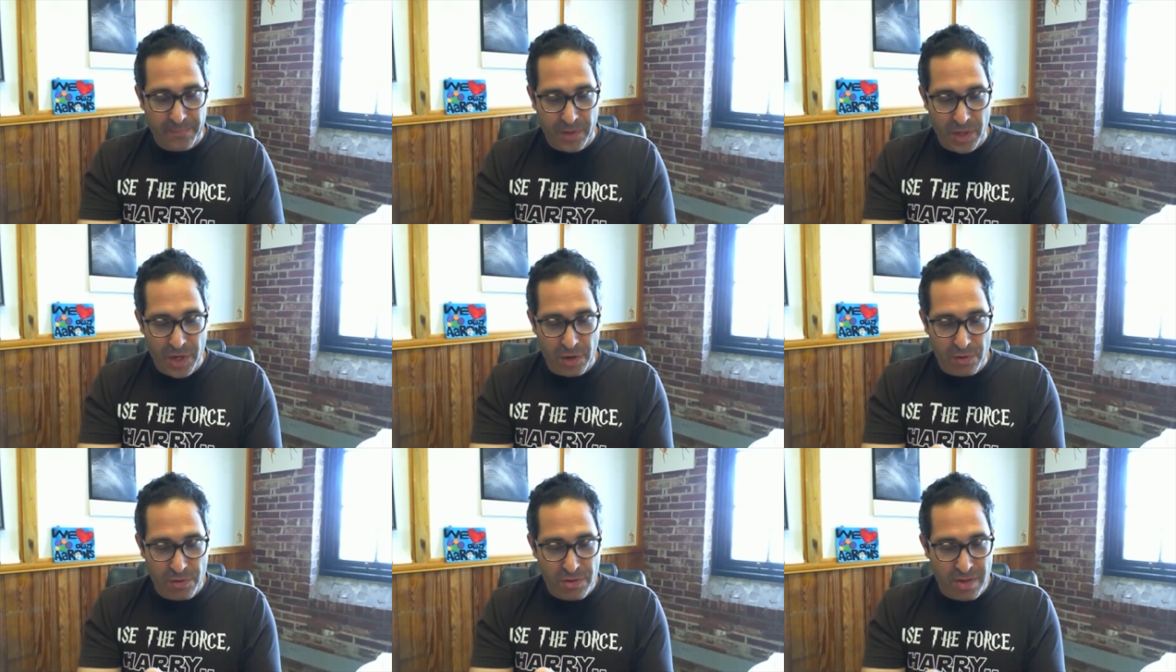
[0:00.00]

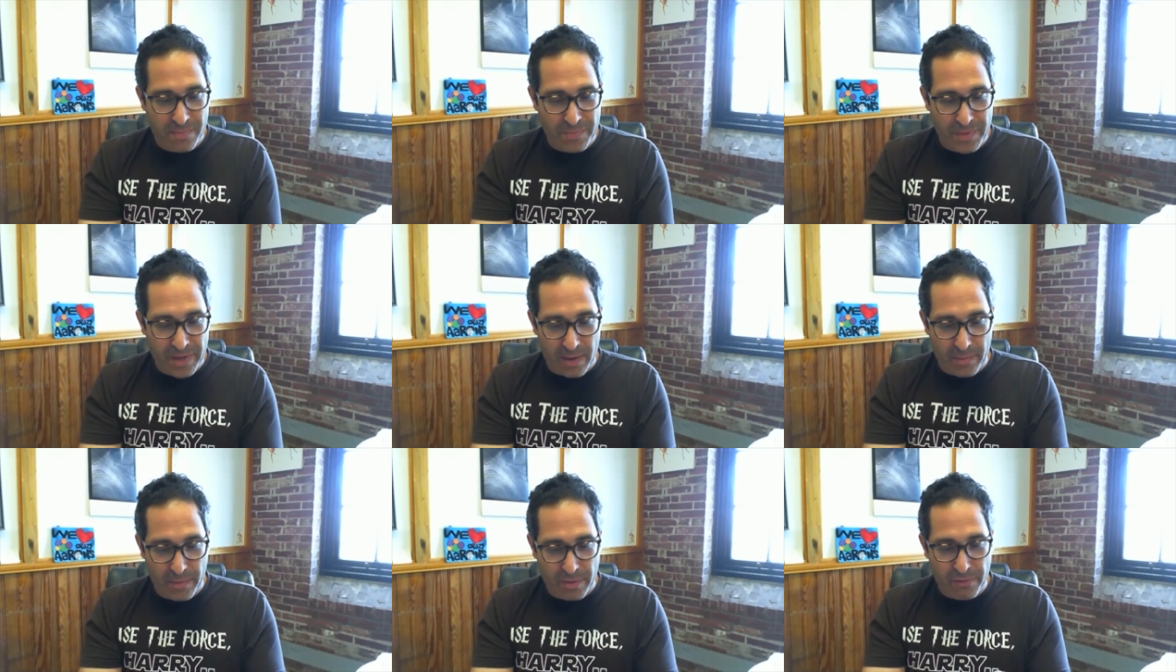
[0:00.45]
you know,
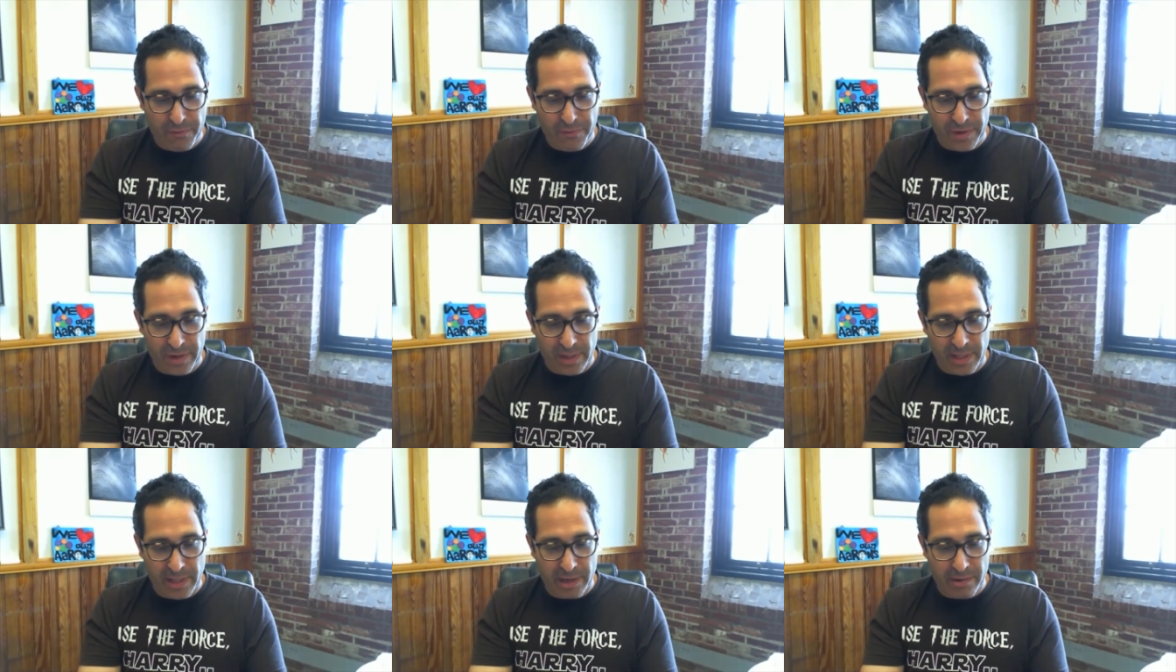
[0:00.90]
something I was
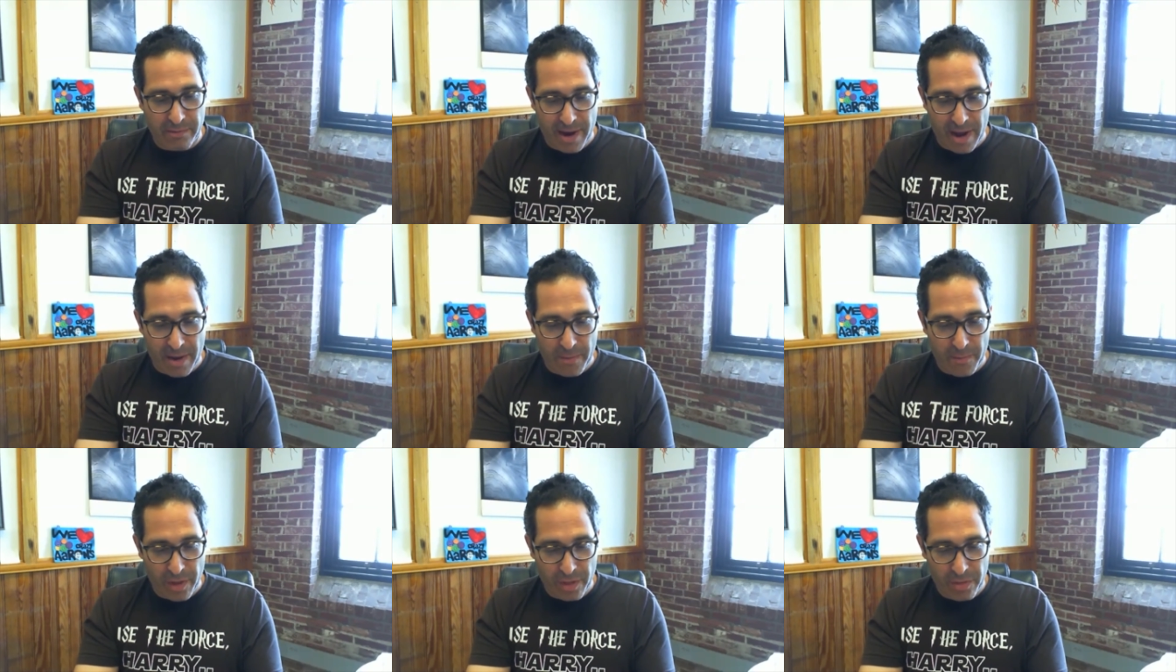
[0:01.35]
fiddling
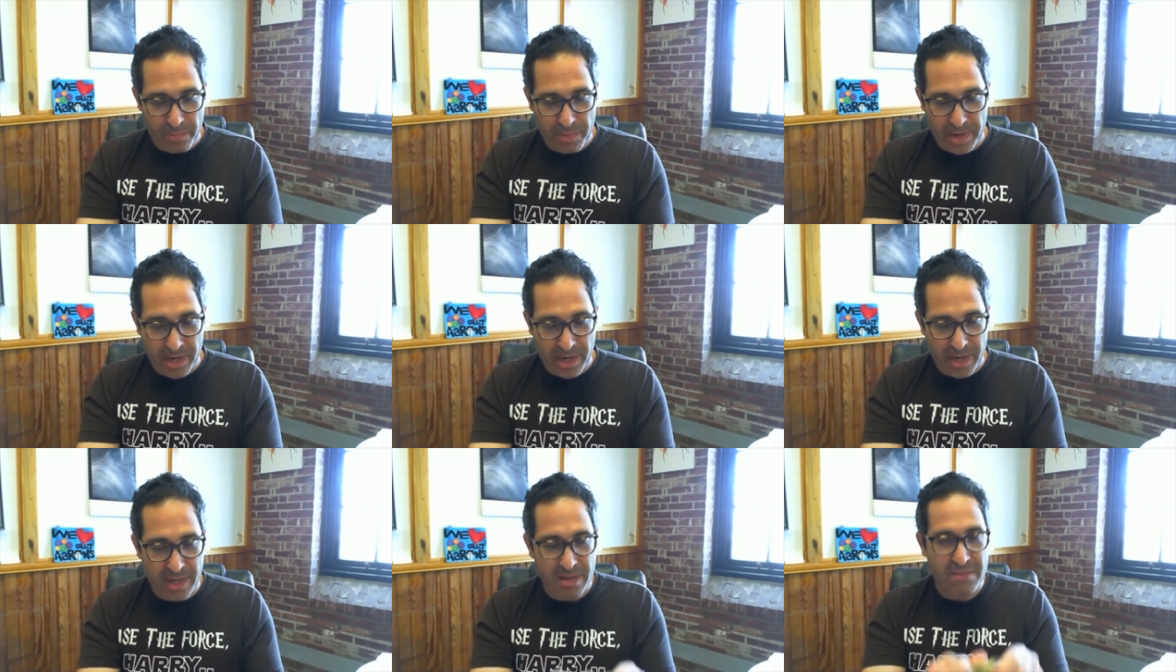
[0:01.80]
around with,
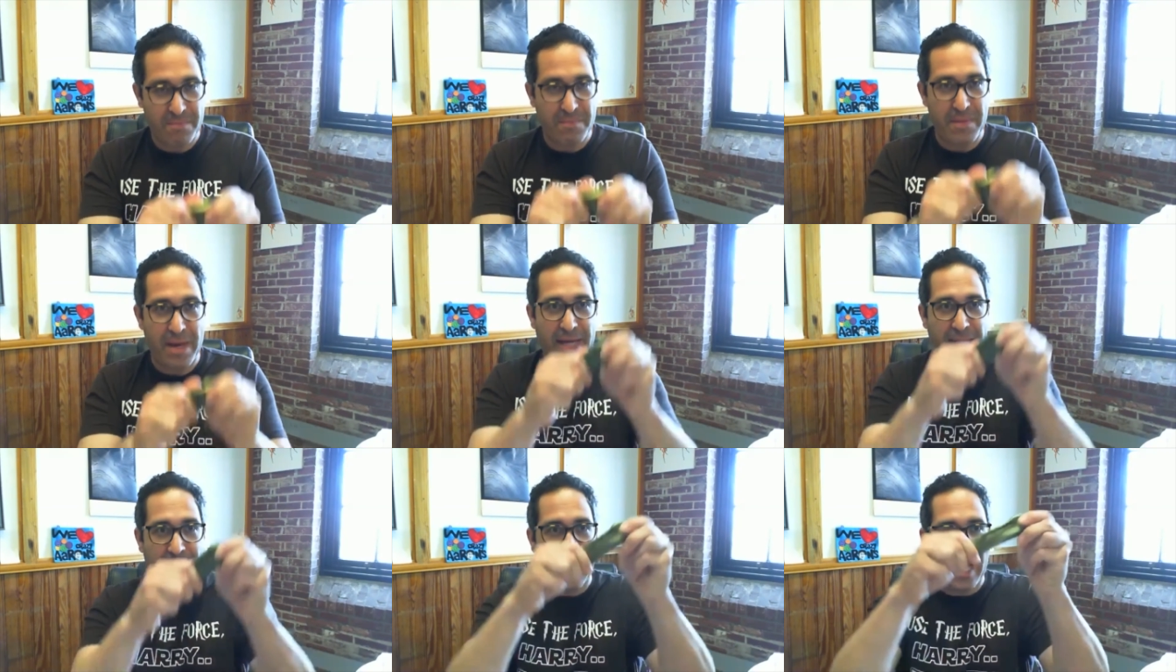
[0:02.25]
but it is
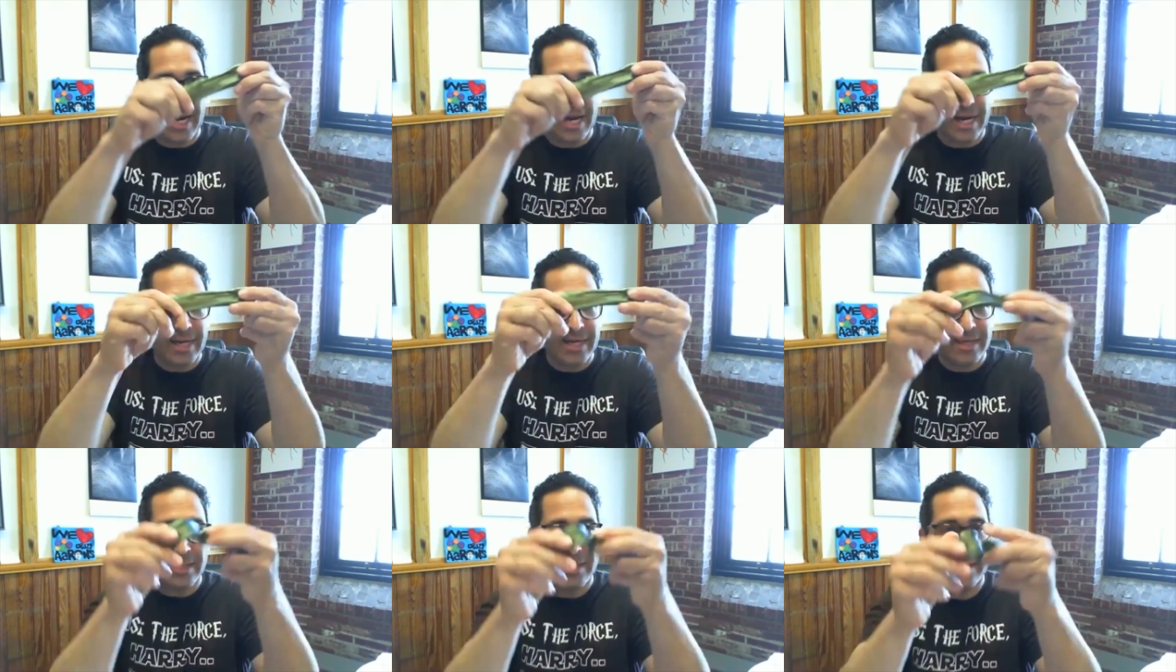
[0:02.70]

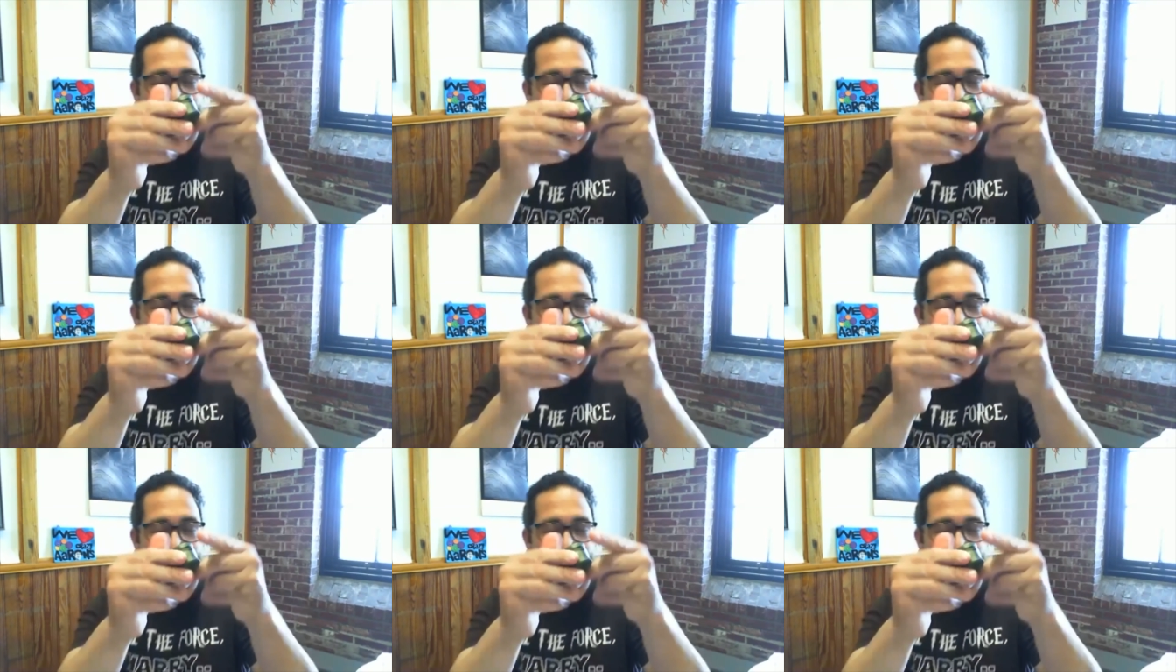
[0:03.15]
magnetic.